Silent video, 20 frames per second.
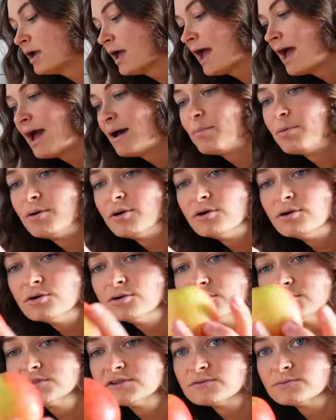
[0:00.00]

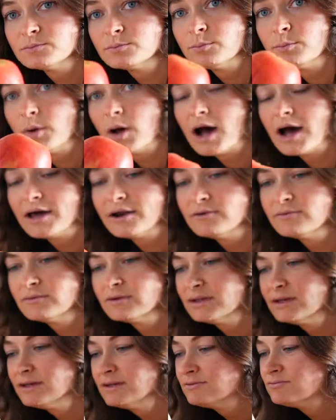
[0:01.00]
Apples. I don't
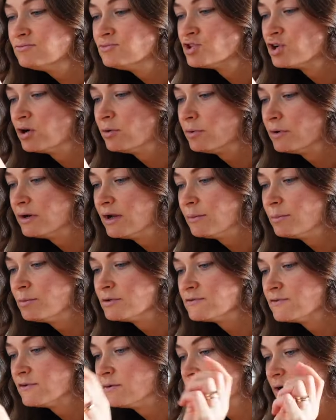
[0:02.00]
really chomp on
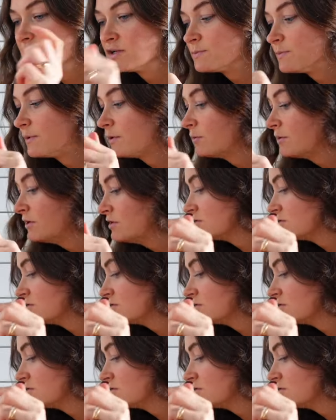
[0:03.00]
apples very much, but we